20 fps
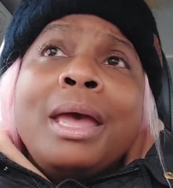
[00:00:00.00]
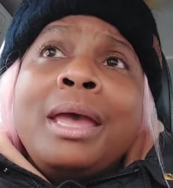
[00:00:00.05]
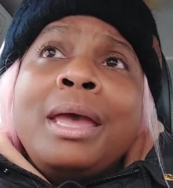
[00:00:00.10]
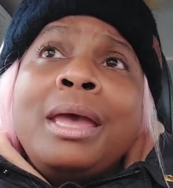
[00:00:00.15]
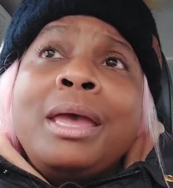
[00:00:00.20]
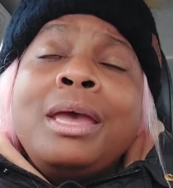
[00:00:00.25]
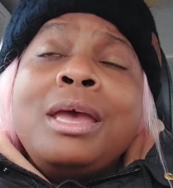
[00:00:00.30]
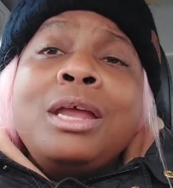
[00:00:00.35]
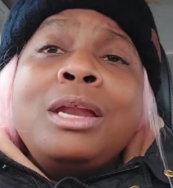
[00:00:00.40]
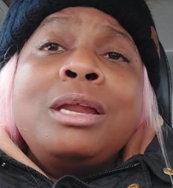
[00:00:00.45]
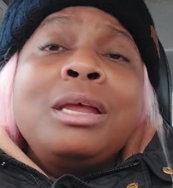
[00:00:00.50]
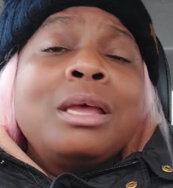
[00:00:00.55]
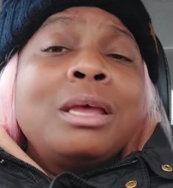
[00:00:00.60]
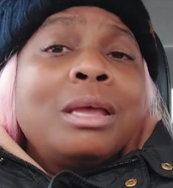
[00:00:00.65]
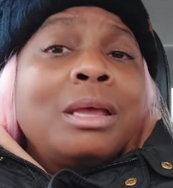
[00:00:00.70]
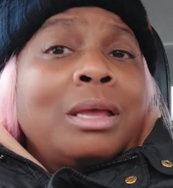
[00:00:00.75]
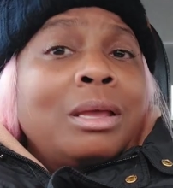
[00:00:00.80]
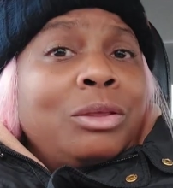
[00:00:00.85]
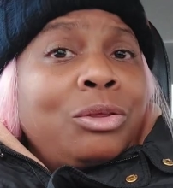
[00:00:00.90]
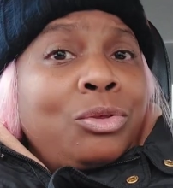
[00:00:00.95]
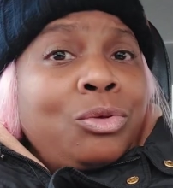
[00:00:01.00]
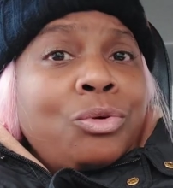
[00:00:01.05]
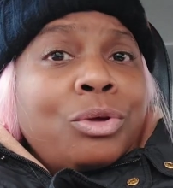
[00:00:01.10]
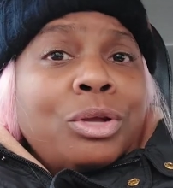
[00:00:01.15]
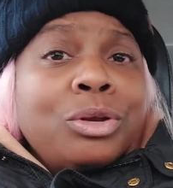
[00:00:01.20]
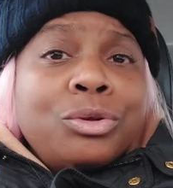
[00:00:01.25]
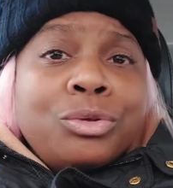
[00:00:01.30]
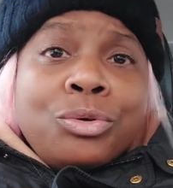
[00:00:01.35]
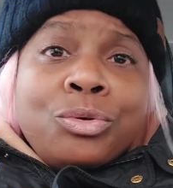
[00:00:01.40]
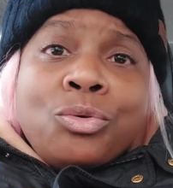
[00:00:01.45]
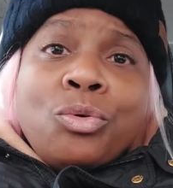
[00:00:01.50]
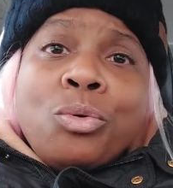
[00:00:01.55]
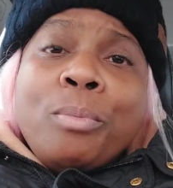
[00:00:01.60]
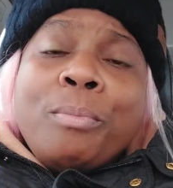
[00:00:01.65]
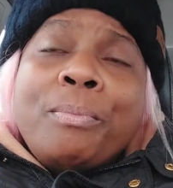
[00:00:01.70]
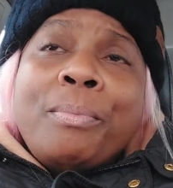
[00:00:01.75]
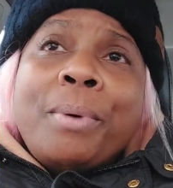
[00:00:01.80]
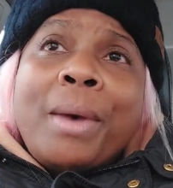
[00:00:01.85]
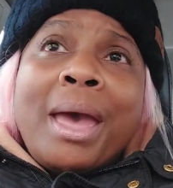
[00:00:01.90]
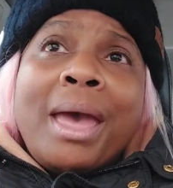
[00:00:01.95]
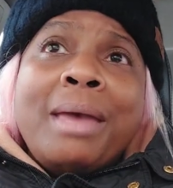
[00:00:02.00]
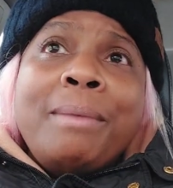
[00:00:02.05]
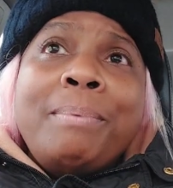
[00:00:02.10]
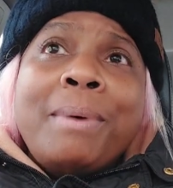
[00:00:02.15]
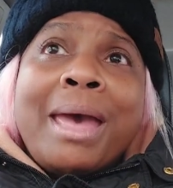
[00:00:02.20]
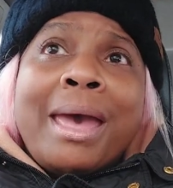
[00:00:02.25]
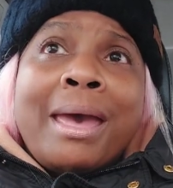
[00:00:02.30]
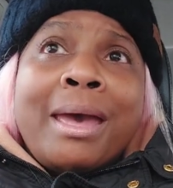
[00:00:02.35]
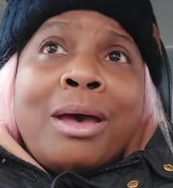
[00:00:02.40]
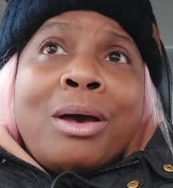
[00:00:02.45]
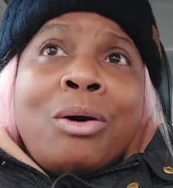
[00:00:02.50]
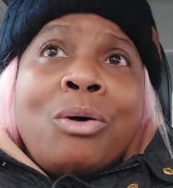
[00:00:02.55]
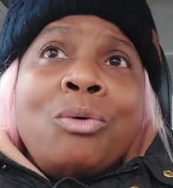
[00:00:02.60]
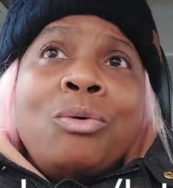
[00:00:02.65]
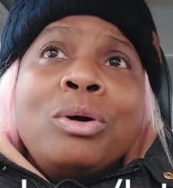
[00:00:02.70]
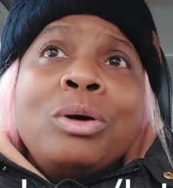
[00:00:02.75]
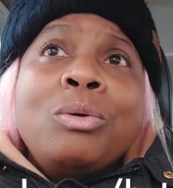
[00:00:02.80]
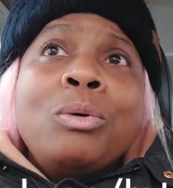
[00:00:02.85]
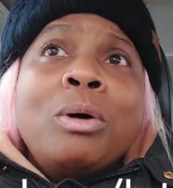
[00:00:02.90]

And you can do PayPal